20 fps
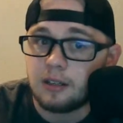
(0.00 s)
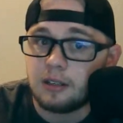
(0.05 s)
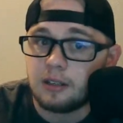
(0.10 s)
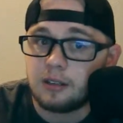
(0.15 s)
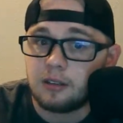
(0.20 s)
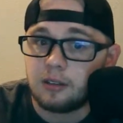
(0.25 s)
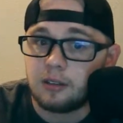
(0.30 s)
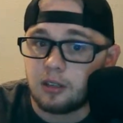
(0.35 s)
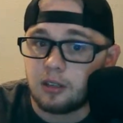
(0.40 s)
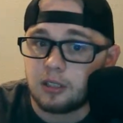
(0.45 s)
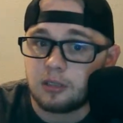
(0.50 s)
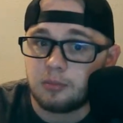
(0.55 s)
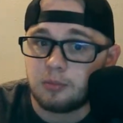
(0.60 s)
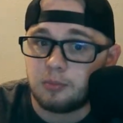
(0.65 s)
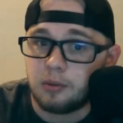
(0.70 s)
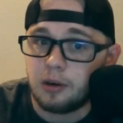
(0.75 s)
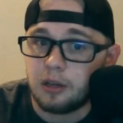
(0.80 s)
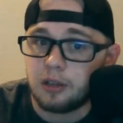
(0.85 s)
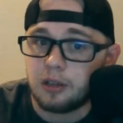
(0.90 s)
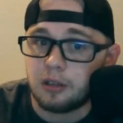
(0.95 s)
It looks
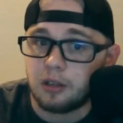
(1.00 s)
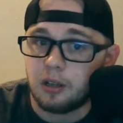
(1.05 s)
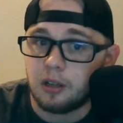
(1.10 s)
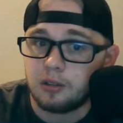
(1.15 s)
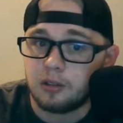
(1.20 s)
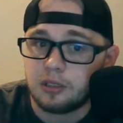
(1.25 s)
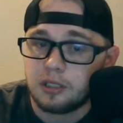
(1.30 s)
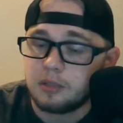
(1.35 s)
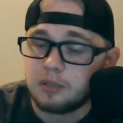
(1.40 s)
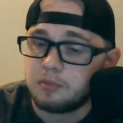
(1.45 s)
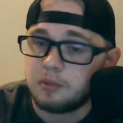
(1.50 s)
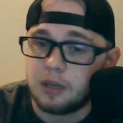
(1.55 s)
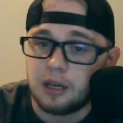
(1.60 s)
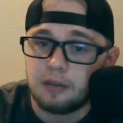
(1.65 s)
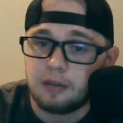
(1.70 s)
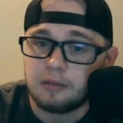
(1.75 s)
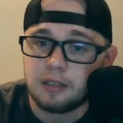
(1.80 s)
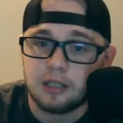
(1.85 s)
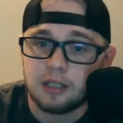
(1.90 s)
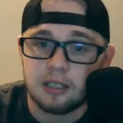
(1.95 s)
pretty close, but
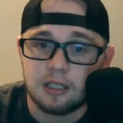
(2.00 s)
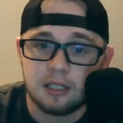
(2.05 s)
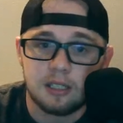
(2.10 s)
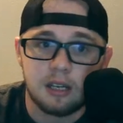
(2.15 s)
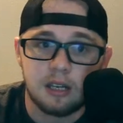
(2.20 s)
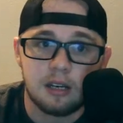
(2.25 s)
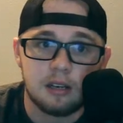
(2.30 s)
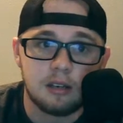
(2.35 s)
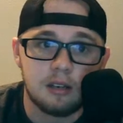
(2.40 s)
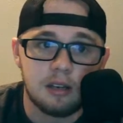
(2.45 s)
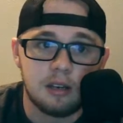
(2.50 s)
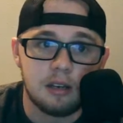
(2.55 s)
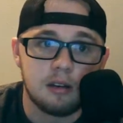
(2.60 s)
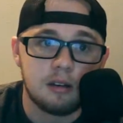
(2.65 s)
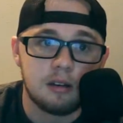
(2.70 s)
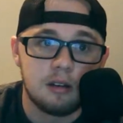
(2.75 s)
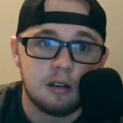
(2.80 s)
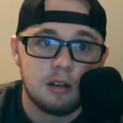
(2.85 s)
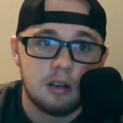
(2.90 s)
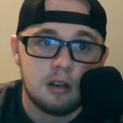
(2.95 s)
I'm not going to say it
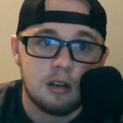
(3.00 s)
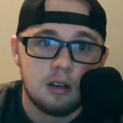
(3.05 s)
yet,